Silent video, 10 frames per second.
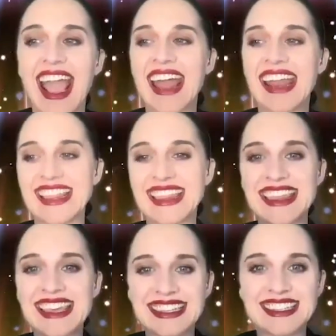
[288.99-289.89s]

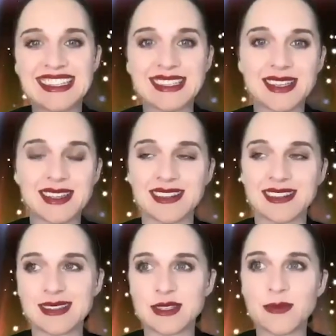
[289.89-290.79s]
and this is
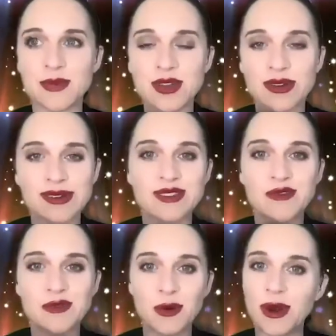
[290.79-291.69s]
this is the purest
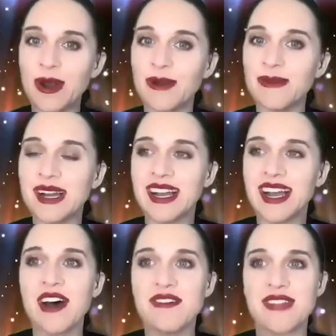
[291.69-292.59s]
form
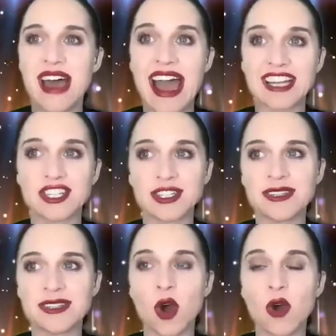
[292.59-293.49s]
of that
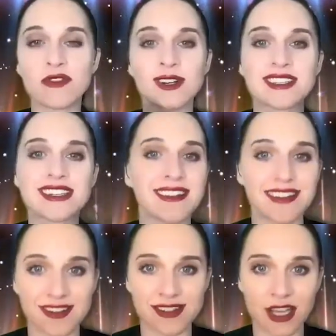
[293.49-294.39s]
she's overextended
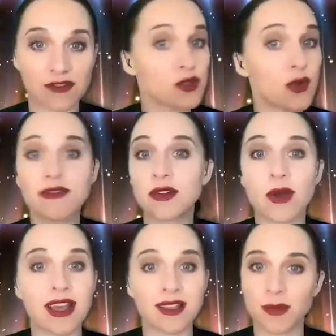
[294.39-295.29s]
herself to
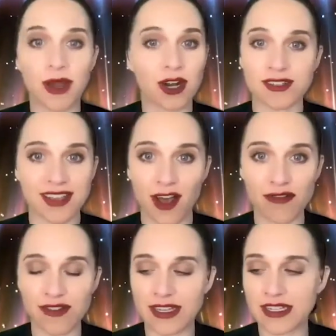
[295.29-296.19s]
everyone else but
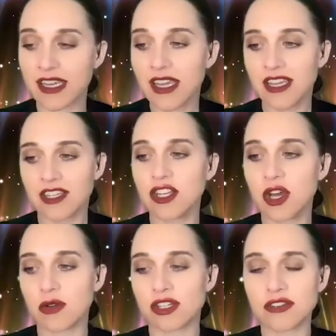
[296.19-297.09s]
herself and you
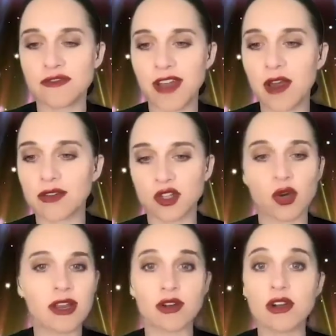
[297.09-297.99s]
know she found a
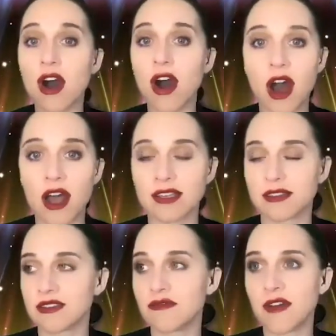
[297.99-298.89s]
greater
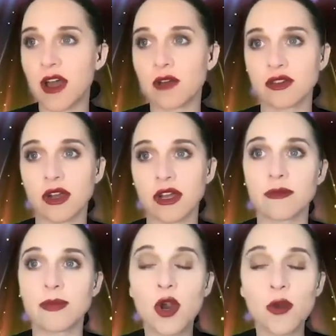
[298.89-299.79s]
cause and found a
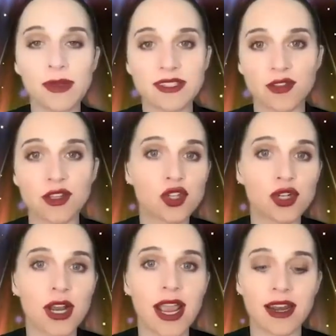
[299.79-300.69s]
greater purpose on the
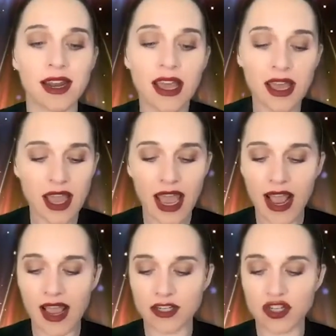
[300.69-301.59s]
train
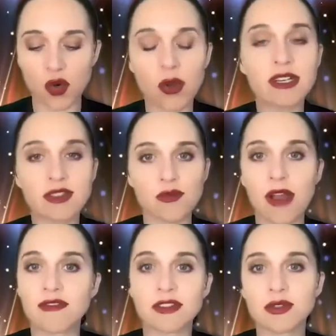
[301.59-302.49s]
and joined the
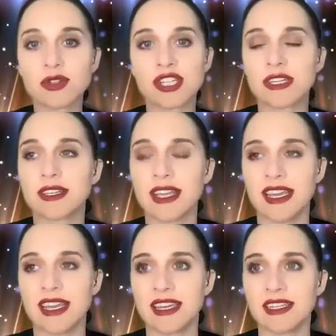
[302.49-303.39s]
revolution
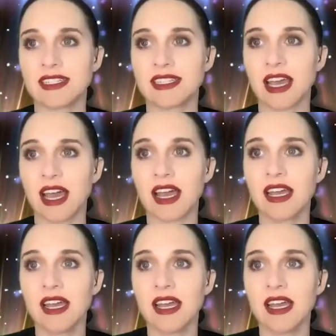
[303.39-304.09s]
and uh